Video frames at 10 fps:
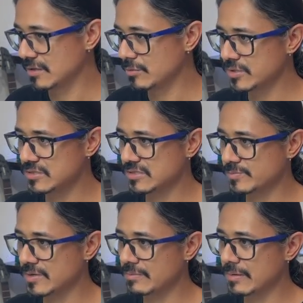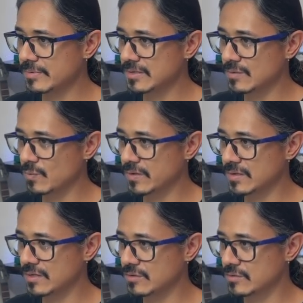which is probably the one
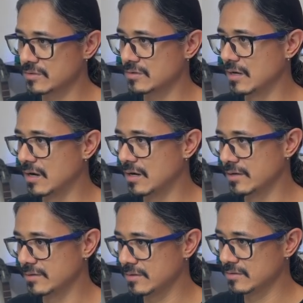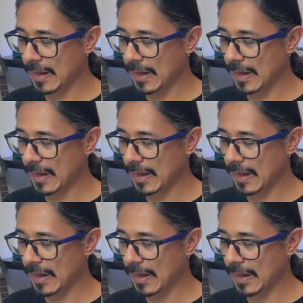that you're on.